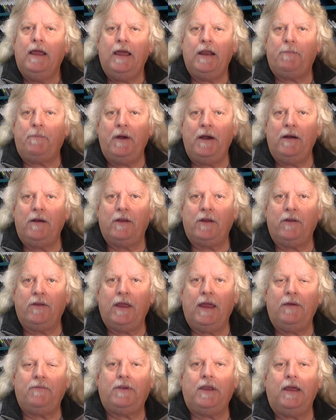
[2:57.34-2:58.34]
And apparently
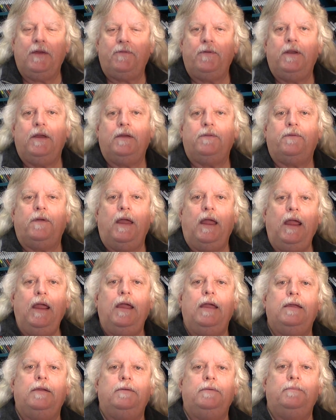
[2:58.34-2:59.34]
going to have Tough Enough
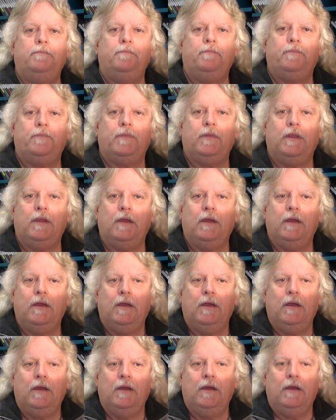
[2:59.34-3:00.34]
and
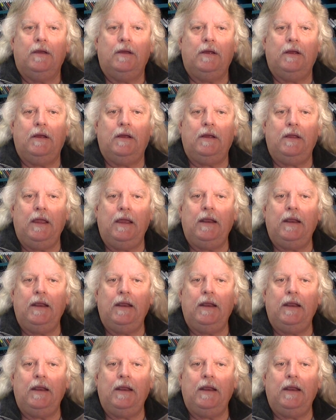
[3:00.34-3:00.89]
uh,